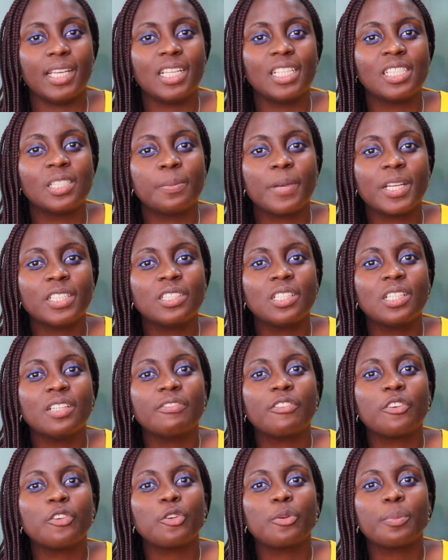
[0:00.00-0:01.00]
especially
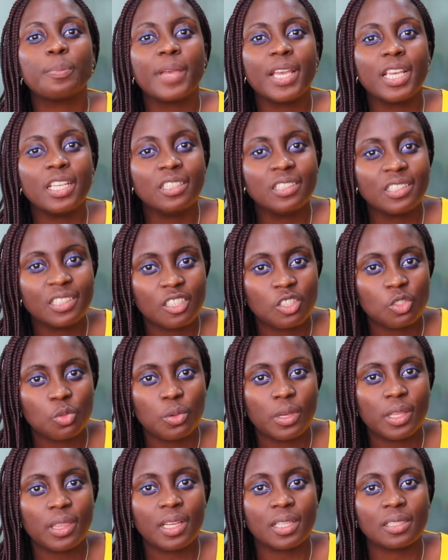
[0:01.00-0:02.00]
for your patience
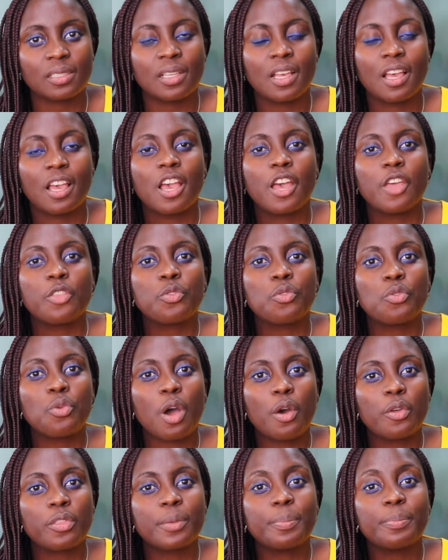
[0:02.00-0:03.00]
with us
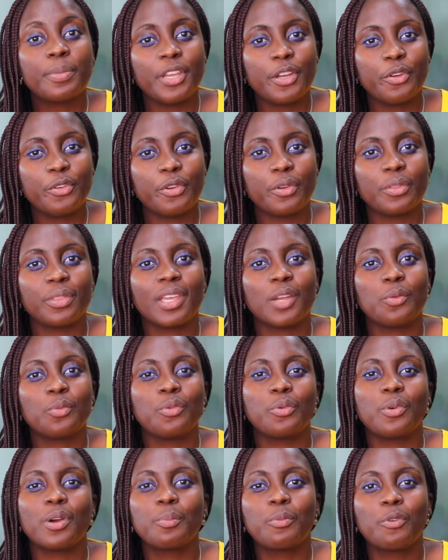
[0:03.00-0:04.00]
throughout the period that
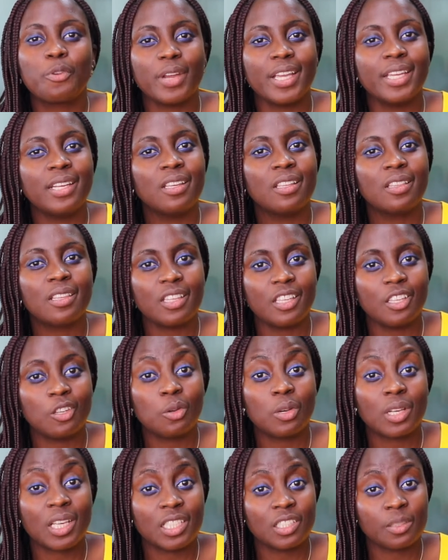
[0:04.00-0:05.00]
we were upgrading the
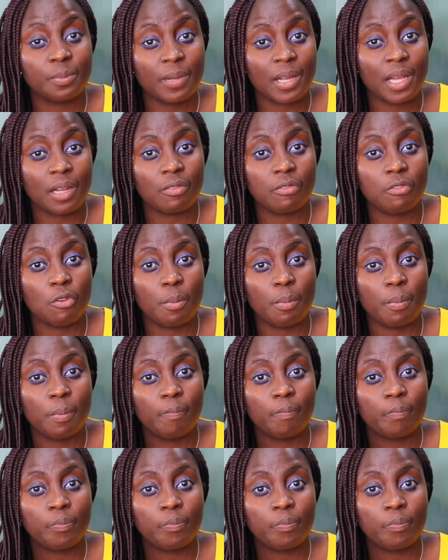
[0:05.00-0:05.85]
EcoCash platform.